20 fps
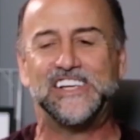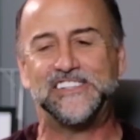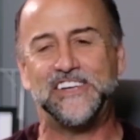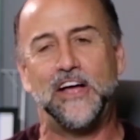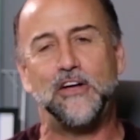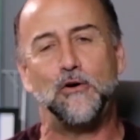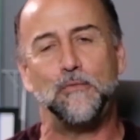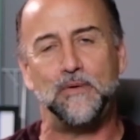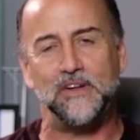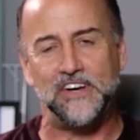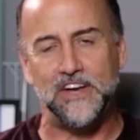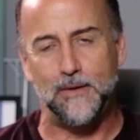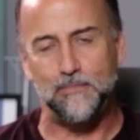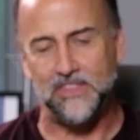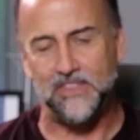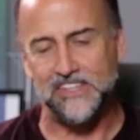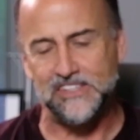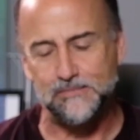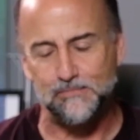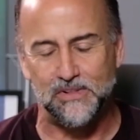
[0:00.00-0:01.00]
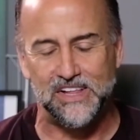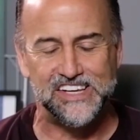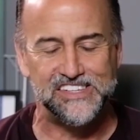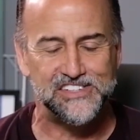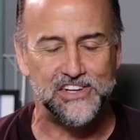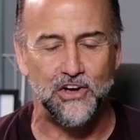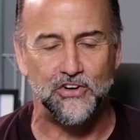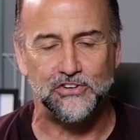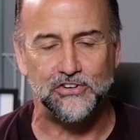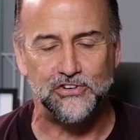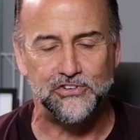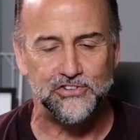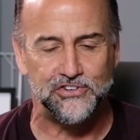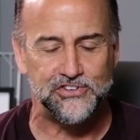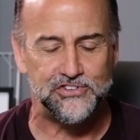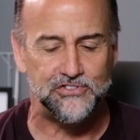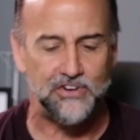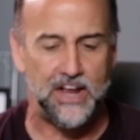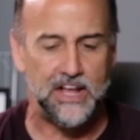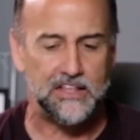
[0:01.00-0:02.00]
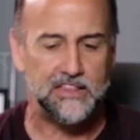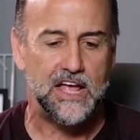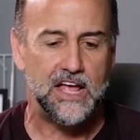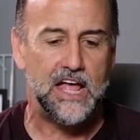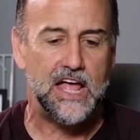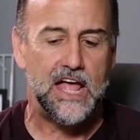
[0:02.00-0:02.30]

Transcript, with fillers: So I opened up this place called NutriStrength.